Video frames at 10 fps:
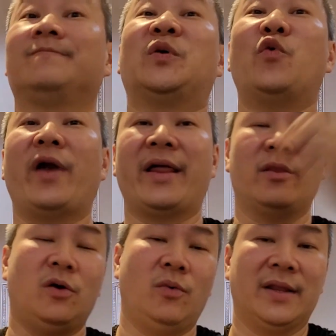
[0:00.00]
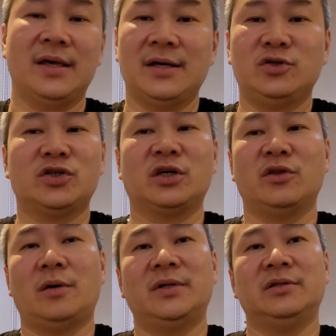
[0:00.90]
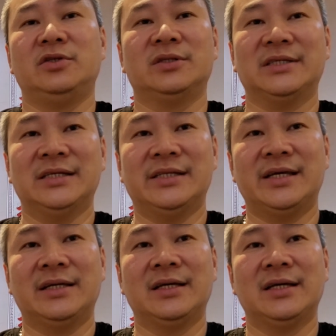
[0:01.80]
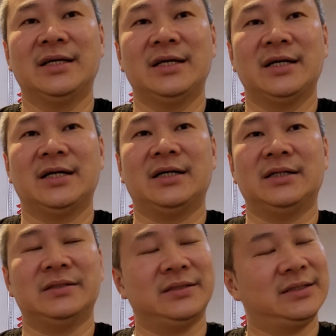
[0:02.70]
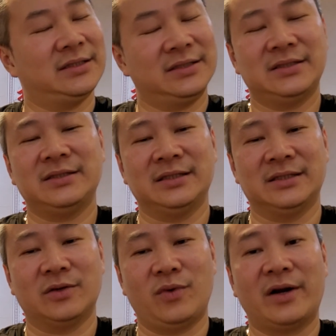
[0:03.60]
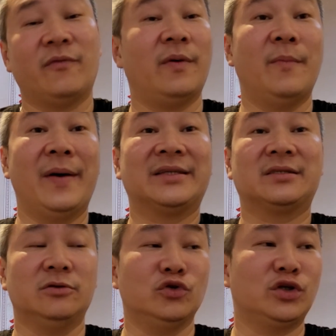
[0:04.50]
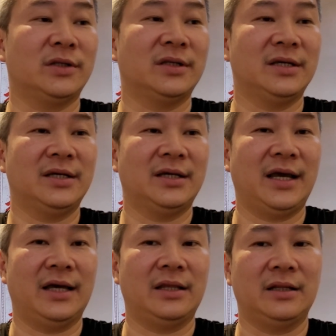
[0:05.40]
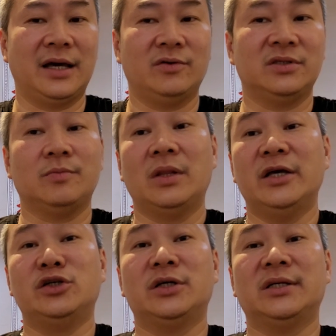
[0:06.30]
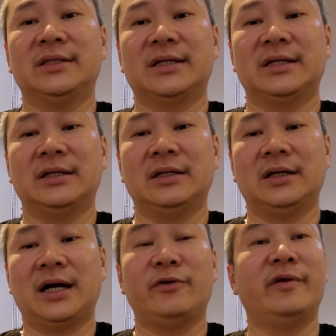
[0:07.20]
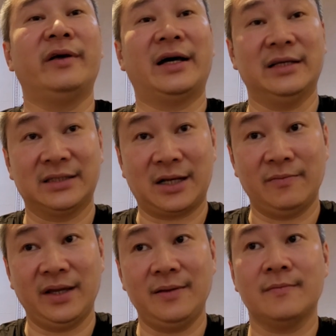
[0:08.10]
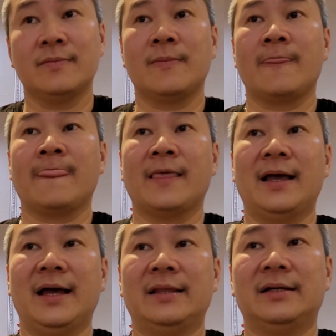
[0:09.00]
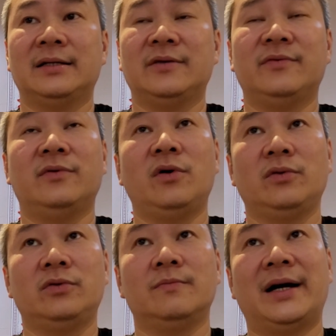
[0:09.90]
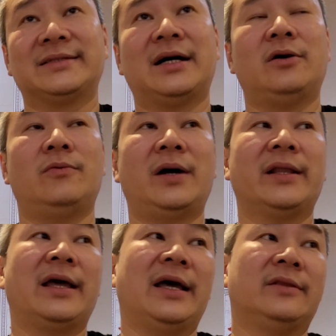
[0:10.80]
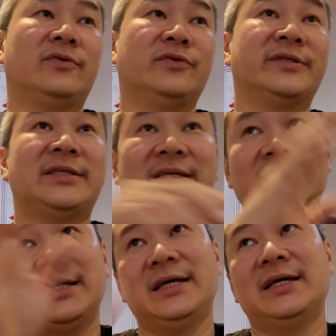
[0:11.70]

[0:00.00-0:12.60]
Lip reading: grand or what. Just a normal, just eating is one of the best solution. And now it's Malaysia, is Hari Raya is coming. And if you go to Bazaar or what, have to see